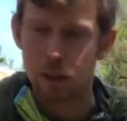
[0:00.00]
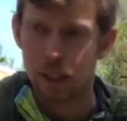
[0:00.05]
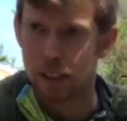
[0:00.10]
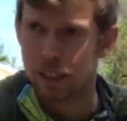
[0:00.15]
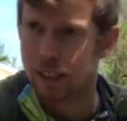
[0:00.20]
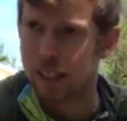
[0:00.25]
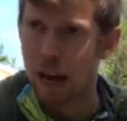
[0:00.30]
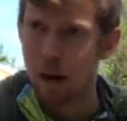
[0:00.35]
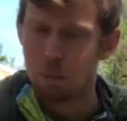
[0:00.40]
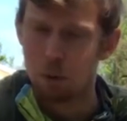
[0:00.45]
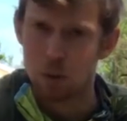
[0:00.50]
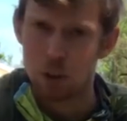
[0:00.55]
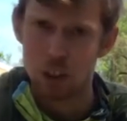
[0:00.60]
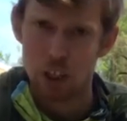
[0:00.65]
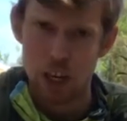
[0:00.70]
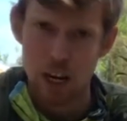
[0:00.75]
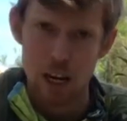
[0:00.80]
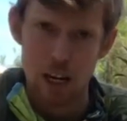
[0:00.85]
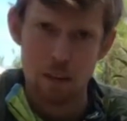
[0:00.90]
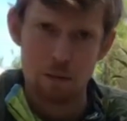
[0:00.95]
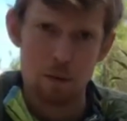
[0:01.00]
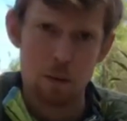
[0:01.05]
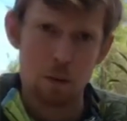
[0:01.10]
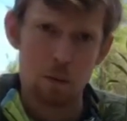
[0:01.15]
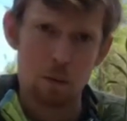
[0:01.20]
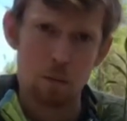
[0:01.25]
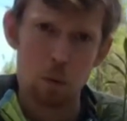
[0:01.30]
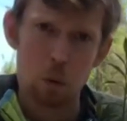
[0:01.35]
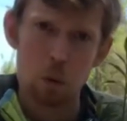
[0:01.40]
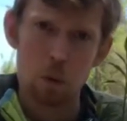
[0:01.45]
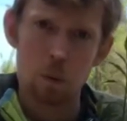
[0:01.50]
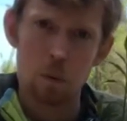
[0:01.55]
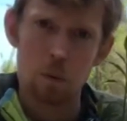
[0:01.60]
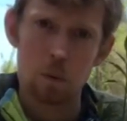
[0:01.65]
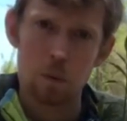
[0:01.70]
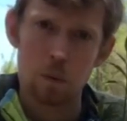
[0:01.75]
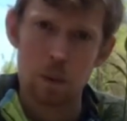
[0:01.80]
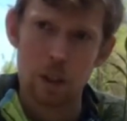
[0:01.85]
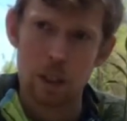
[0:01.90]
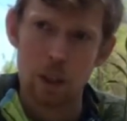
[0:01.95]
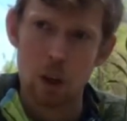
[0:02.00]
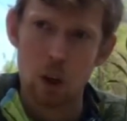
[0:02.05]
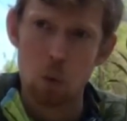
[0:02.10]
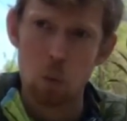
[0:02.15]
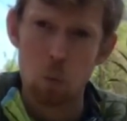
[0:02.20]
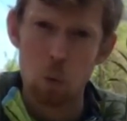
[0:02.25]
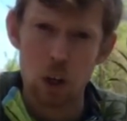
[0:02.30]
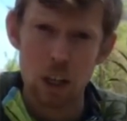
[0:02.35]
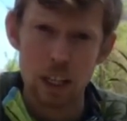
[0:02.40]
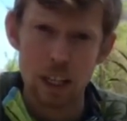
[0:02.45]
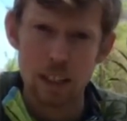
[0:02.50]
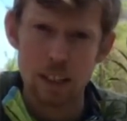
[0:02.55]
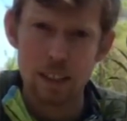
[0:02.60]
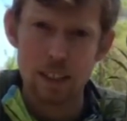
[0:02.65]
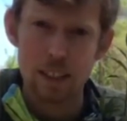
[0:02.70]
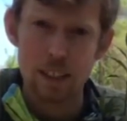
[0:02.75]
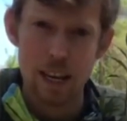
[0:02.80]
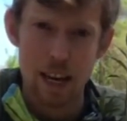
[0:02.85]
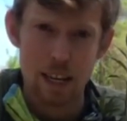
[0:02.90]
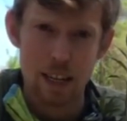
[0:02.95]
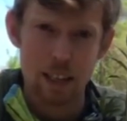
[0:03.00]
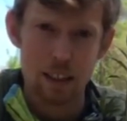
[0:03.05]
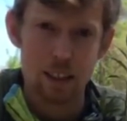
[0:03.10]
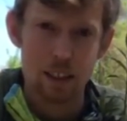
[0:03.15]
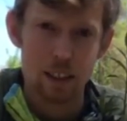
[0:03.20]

like dappled shade if you're more like a woodland setting.